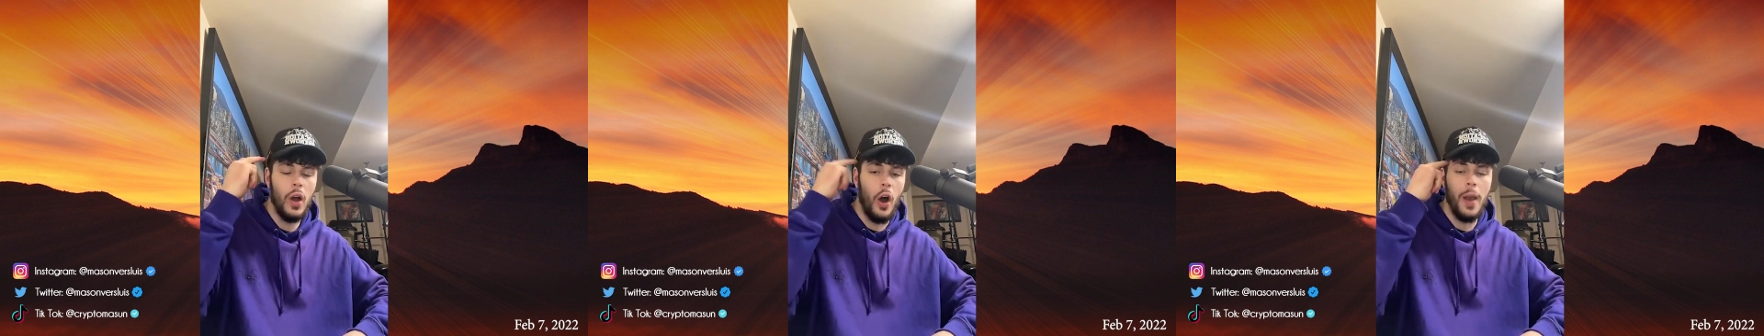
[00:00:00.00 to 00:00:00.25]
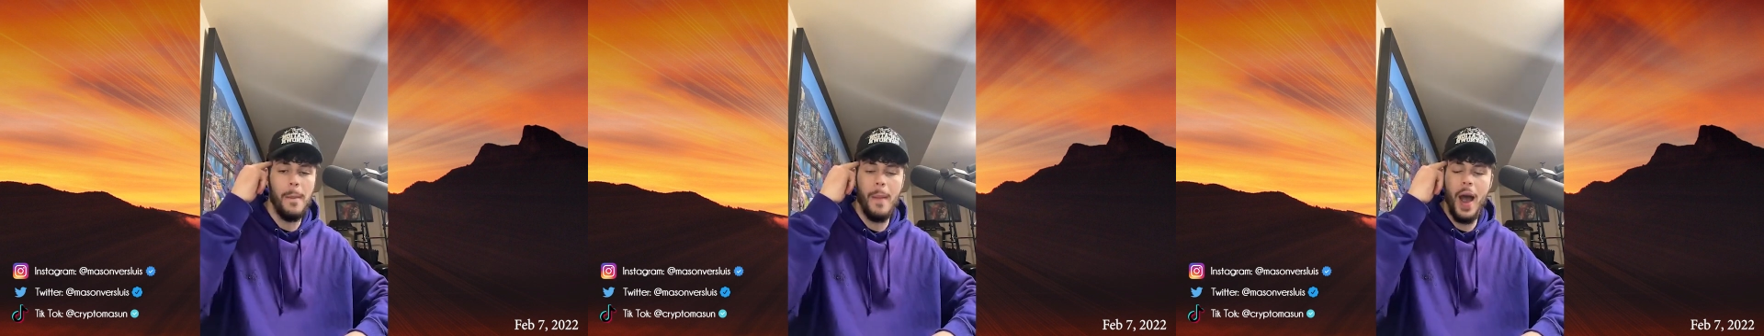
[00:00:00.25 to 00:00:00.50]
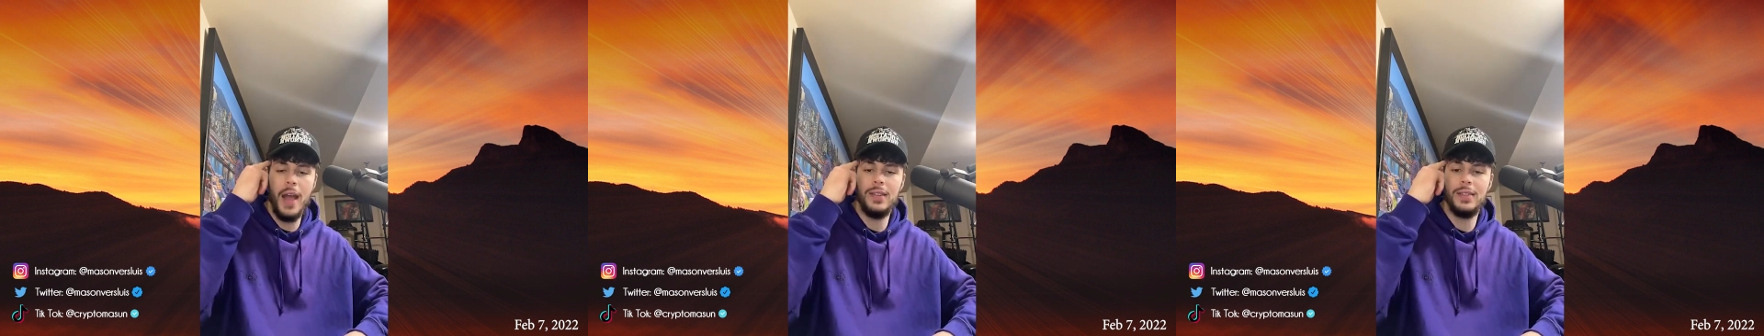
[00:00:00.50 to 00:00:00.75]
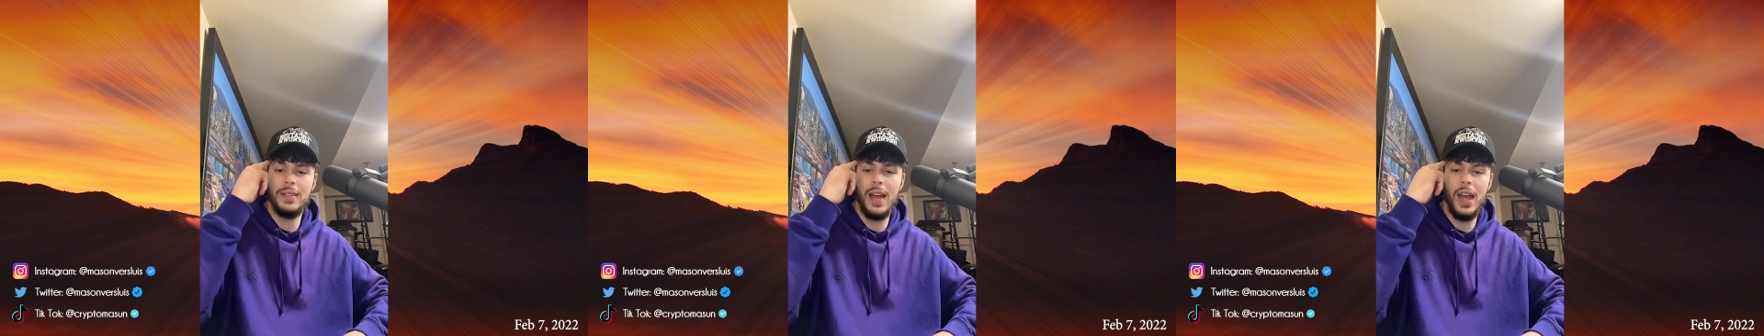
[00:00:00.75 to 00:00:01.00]
on
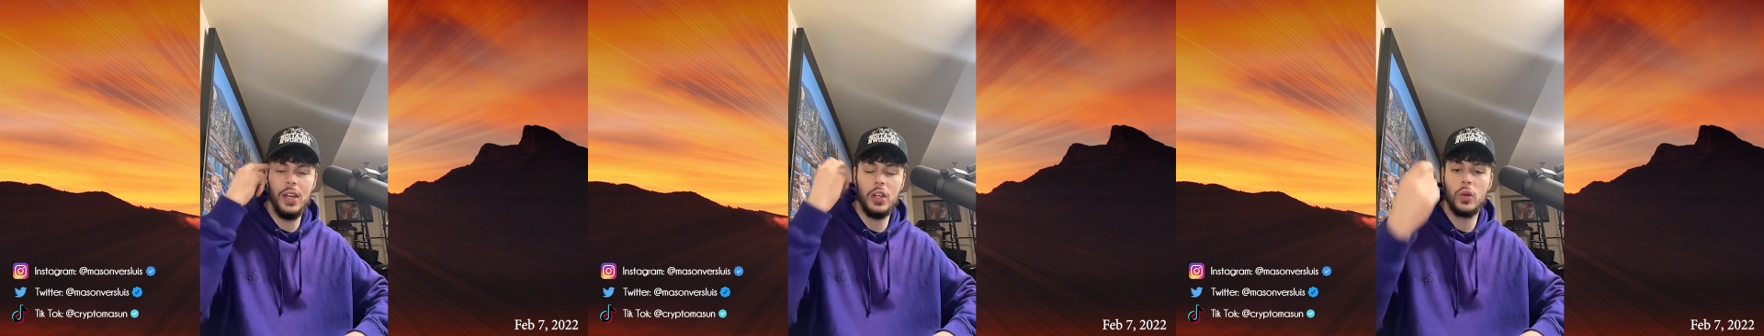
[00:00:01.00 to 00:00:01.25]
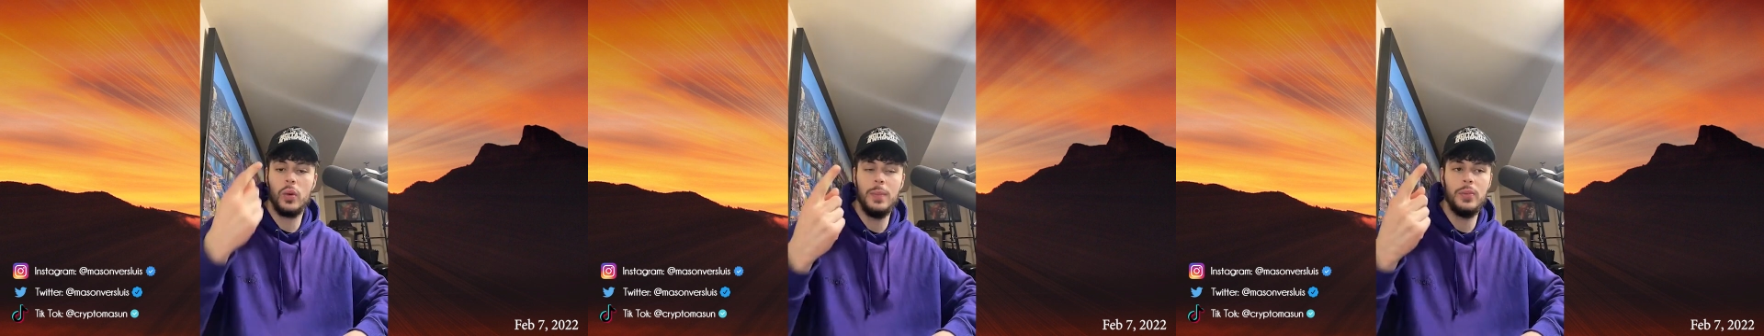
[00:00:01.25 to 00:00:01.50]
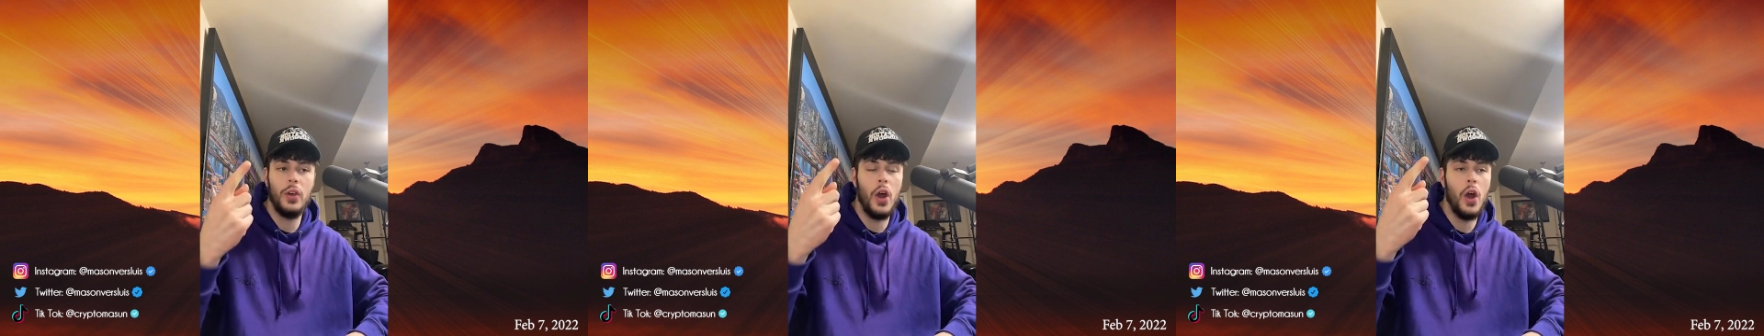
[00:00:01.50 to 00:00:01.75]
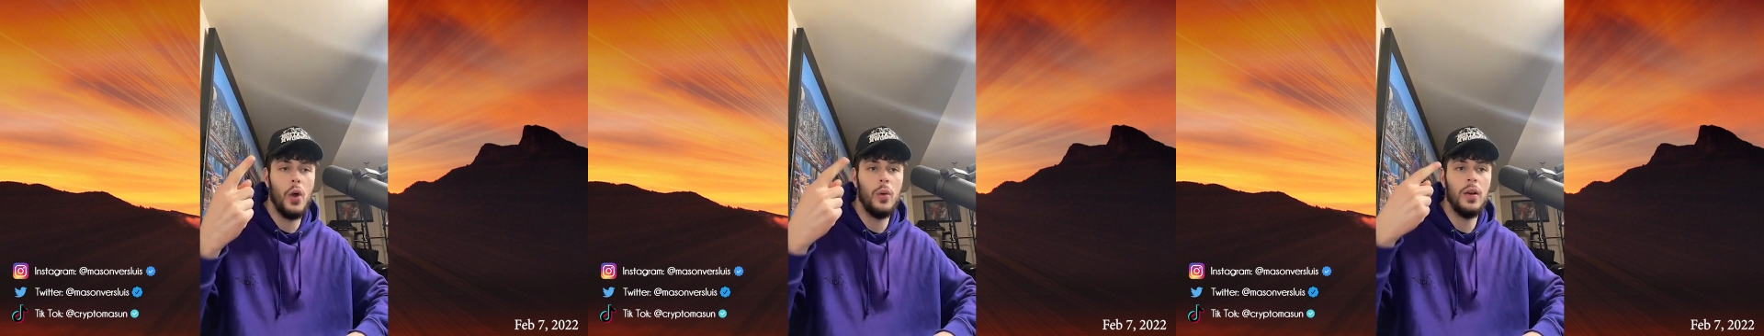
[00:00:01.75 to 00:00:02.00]
mindset,
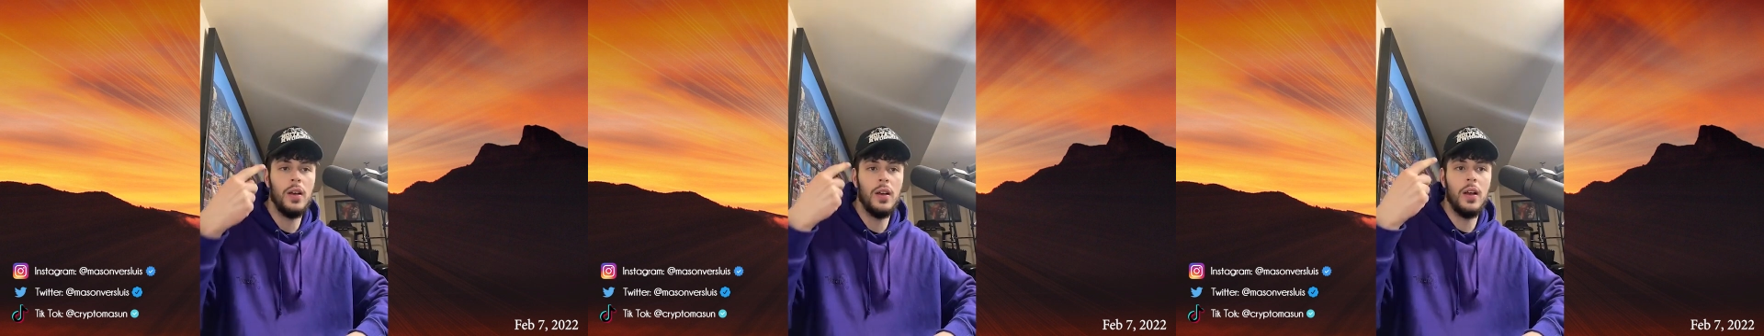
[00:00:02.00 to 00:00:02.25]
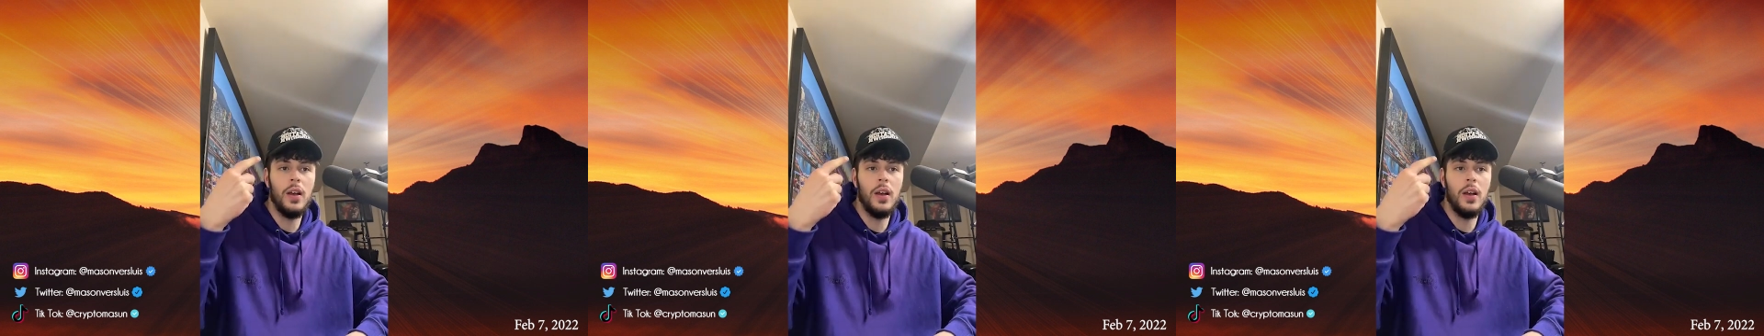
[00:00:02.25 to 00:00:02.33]
crypto,